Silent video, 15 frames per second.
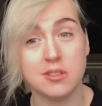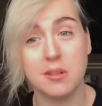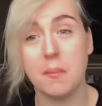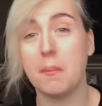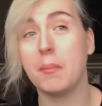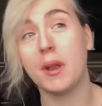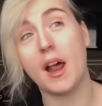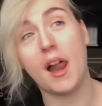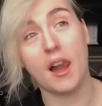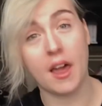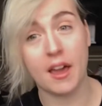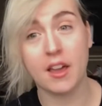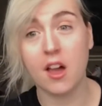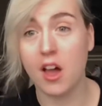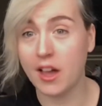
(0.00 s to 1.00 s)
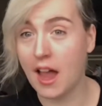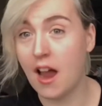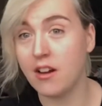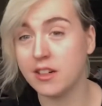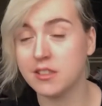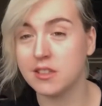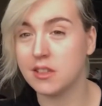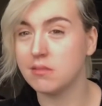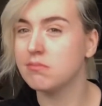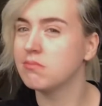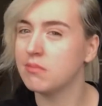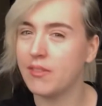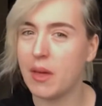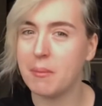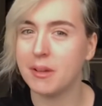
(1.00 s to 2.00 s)
but I like her character,
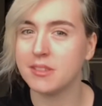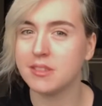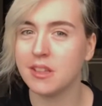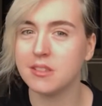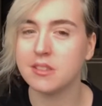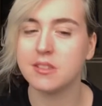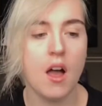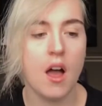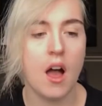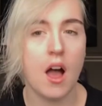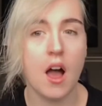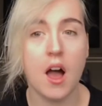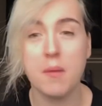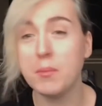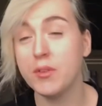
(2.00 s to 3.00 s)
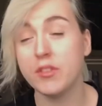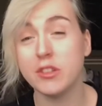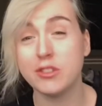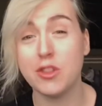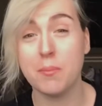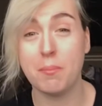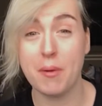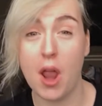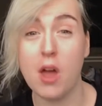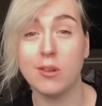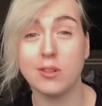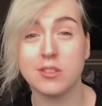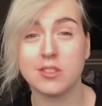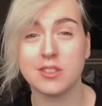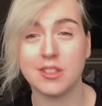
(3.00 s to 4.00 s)
if that makes sense. Moving on to the
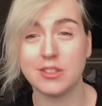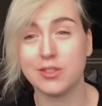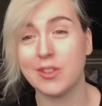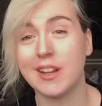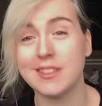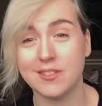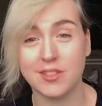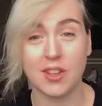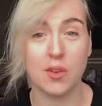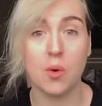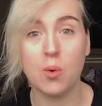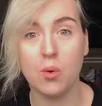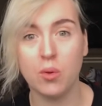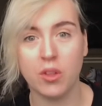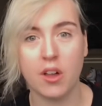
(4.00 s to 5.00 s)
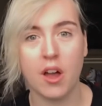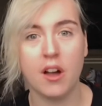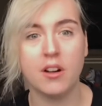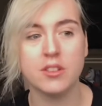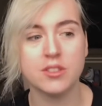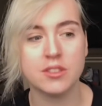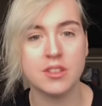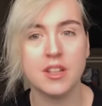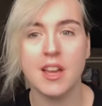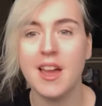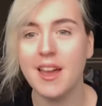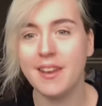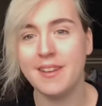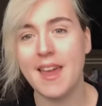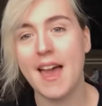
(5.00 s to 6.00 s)
blokes, because I just realised I've done all the girls.
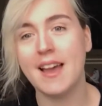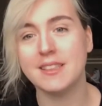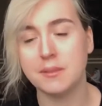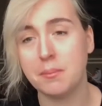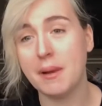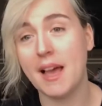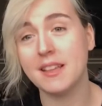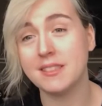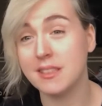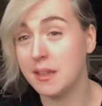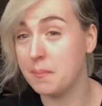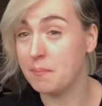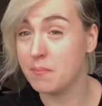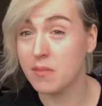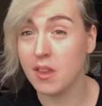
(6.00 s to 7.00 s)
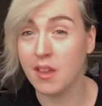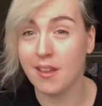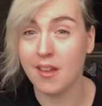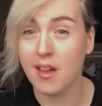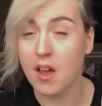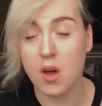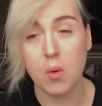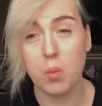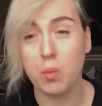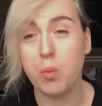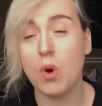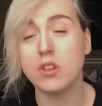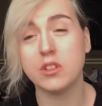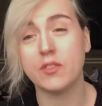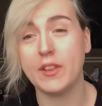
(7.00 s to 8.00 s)
Ned, bless him.
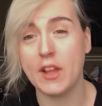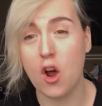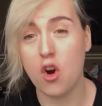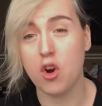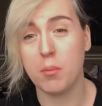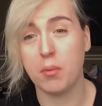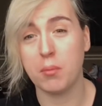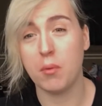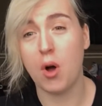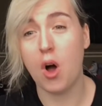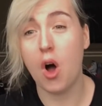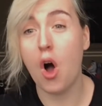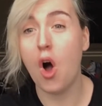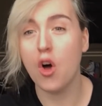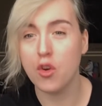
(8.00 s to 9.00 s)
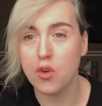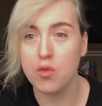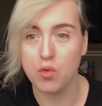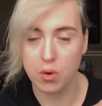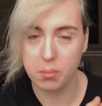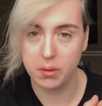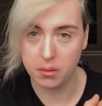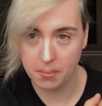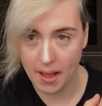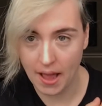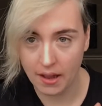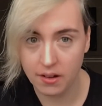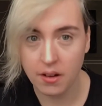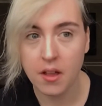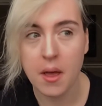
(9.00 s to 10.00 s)
Wonderfully honourable
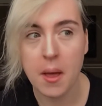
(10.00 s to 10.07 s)
man.